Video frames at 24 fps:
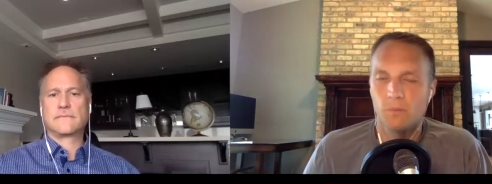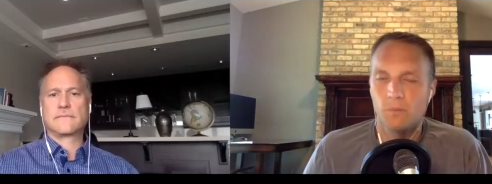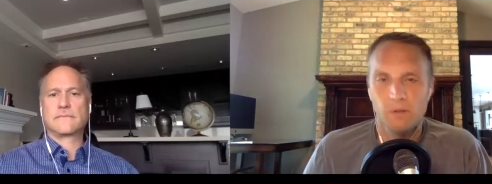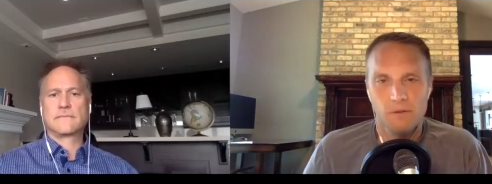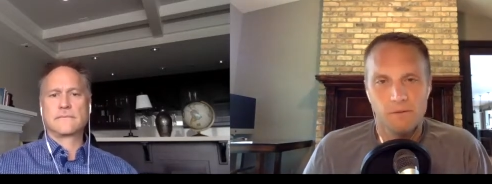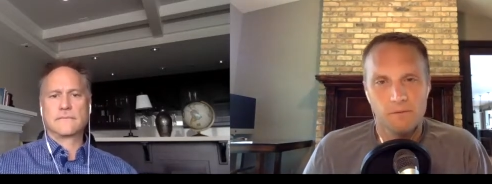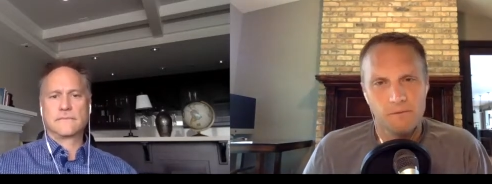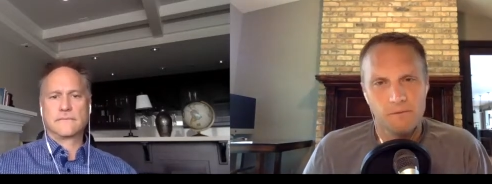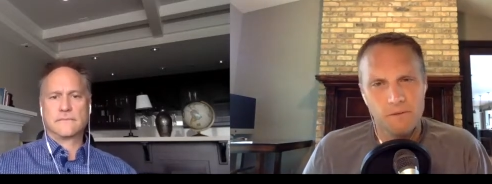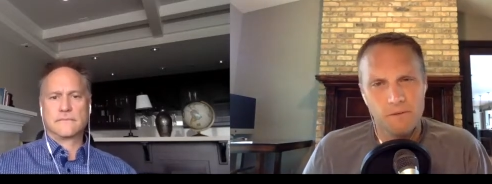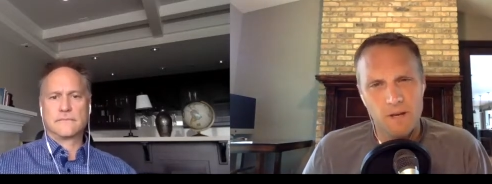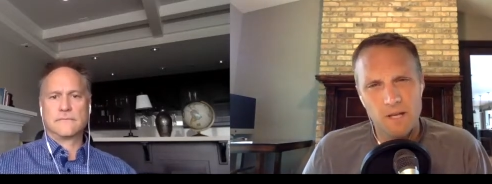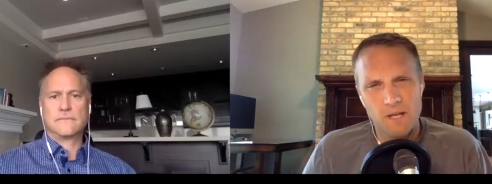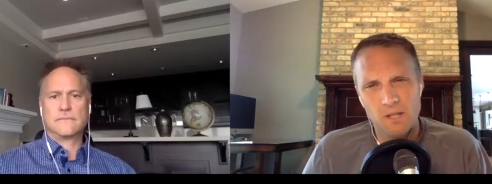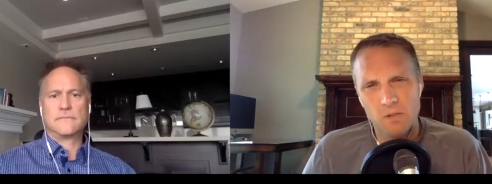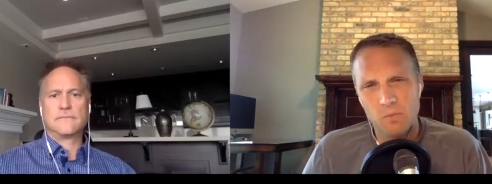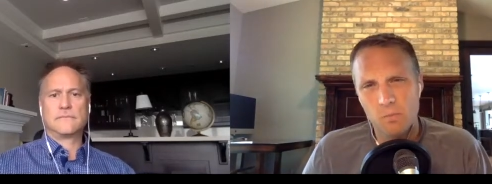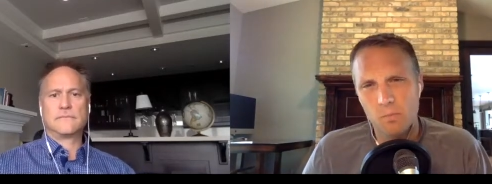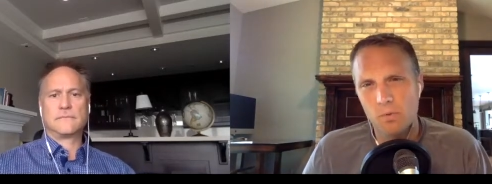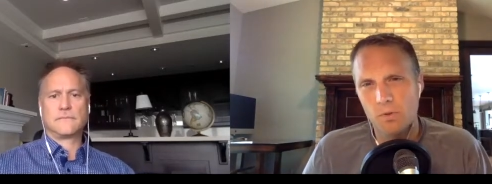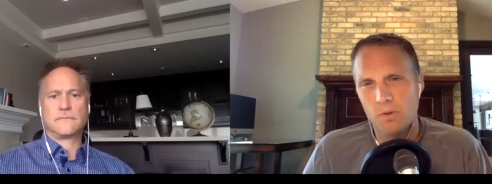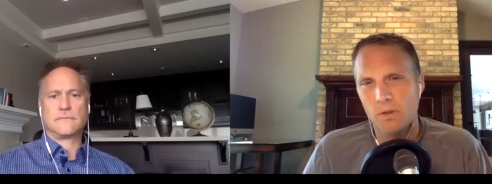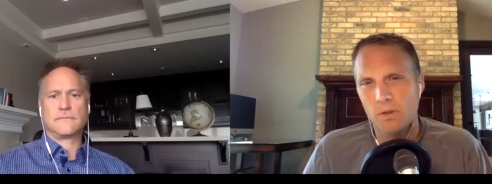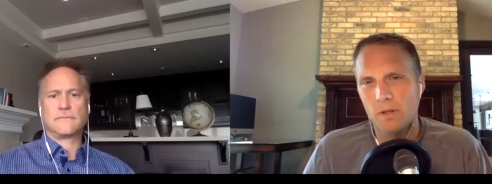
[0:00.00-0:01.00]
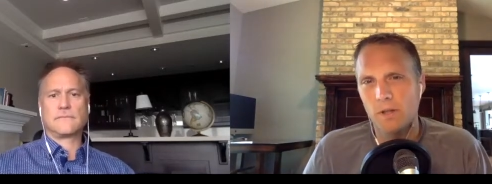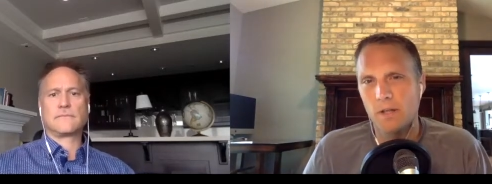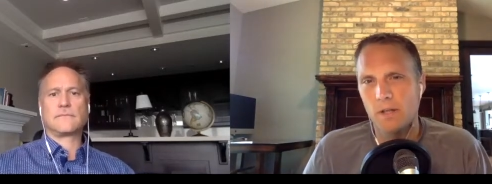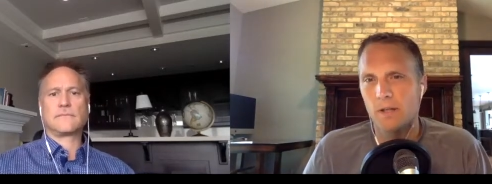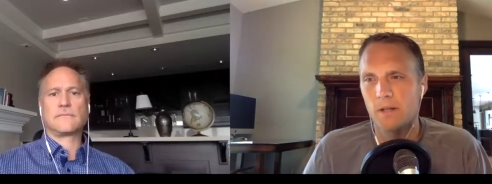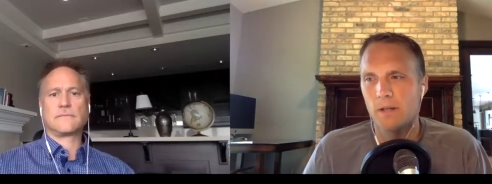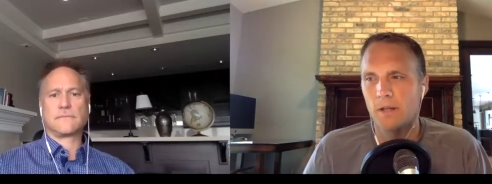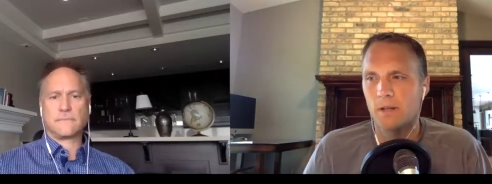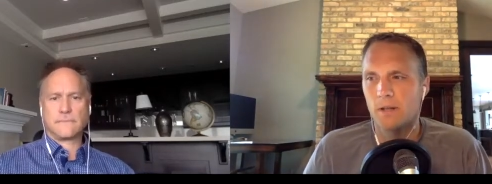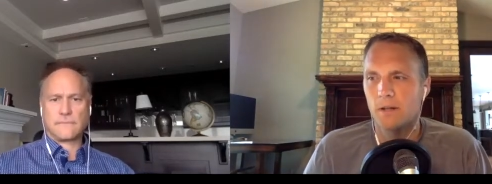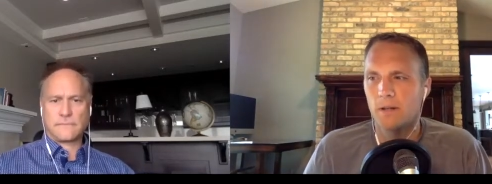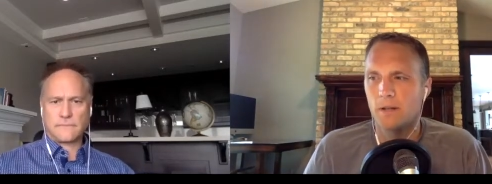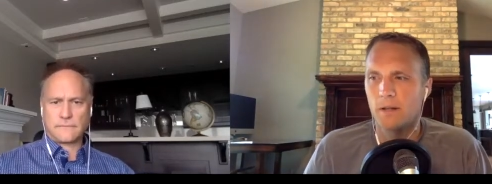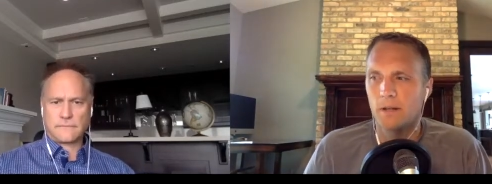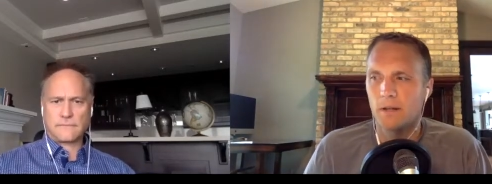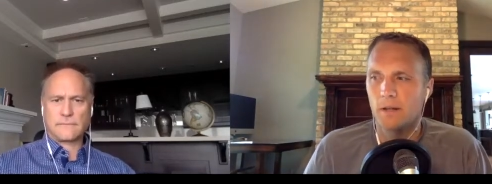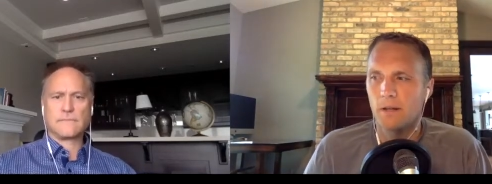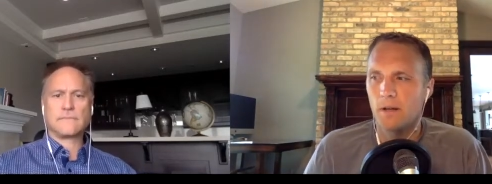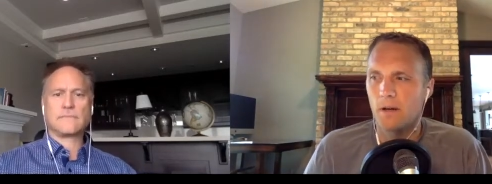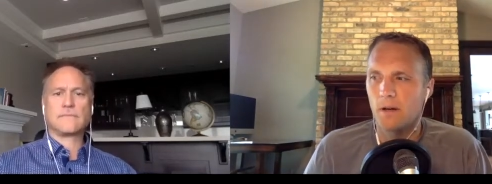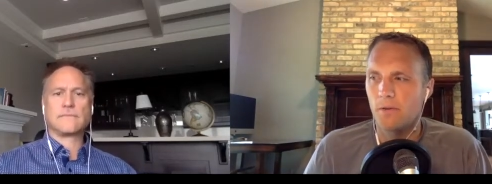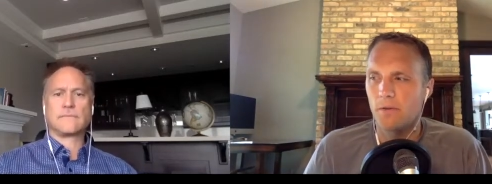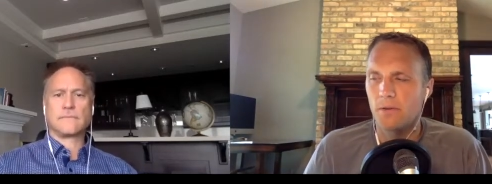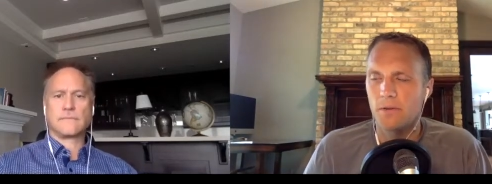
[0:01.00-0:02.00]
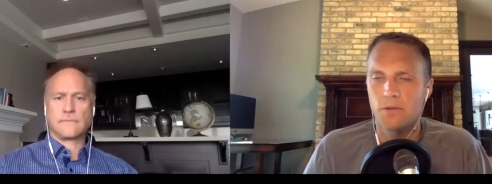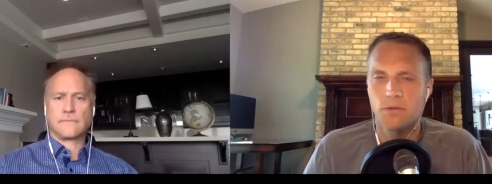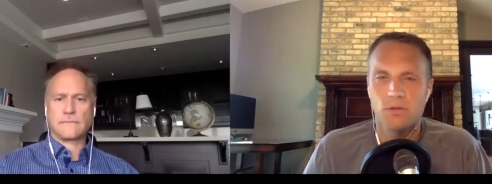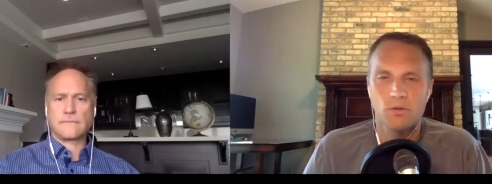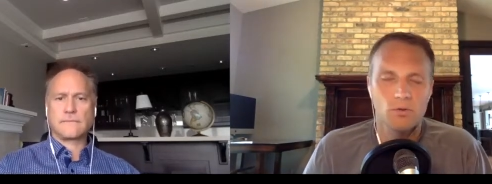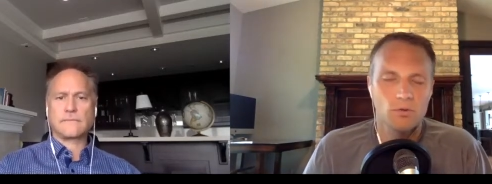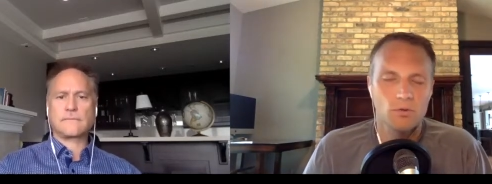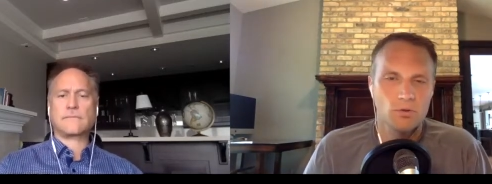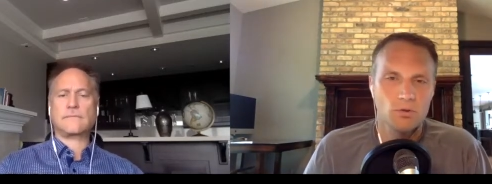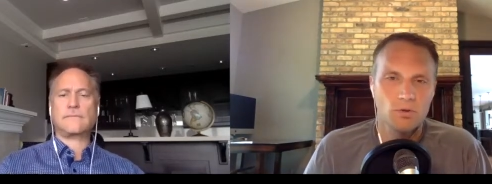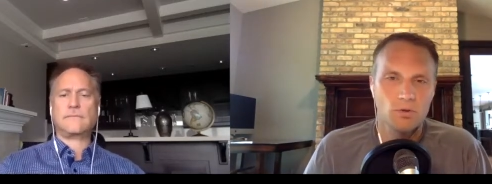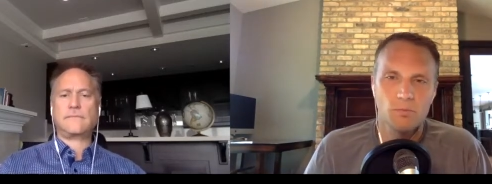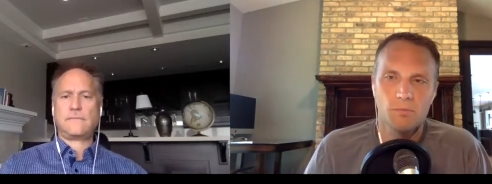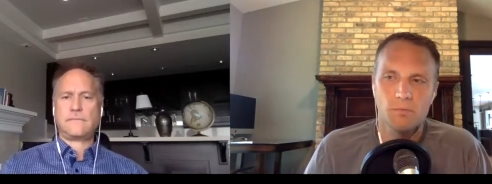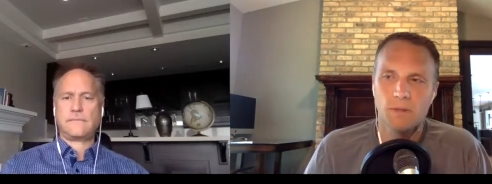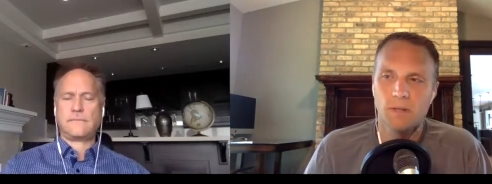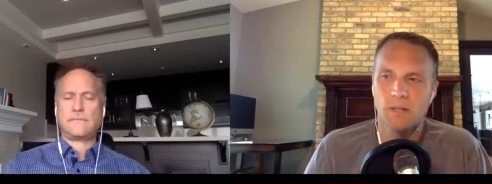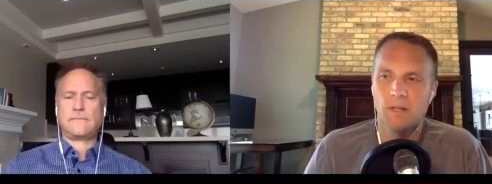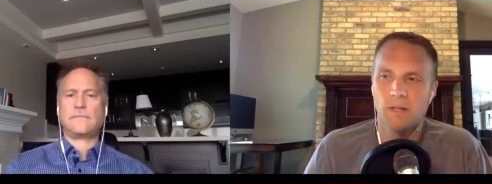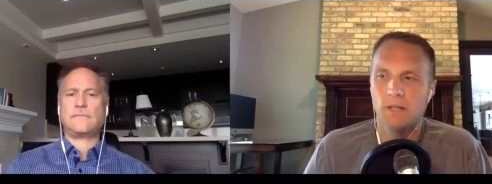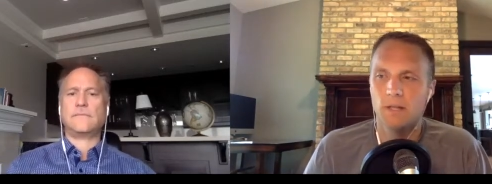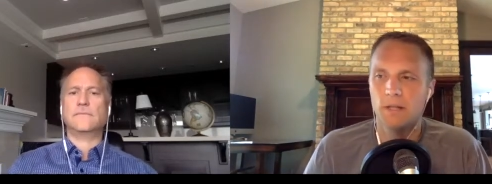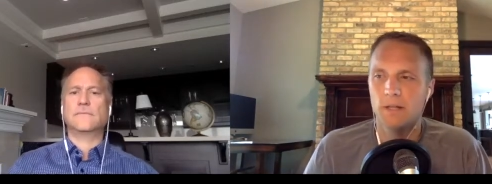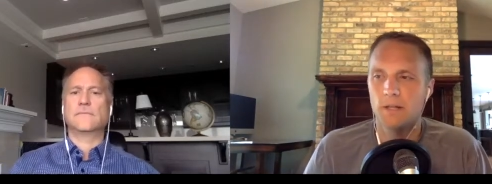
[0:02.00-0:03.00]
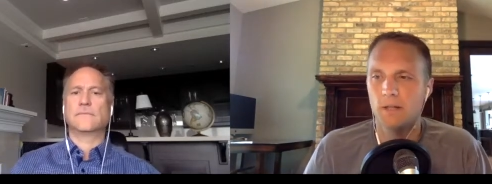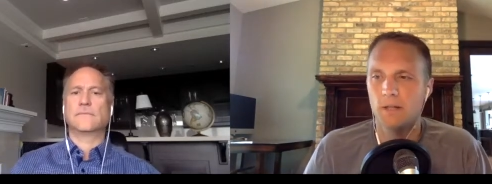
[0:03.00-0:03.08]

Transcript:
Speaker 1: the Facebook and like all the social media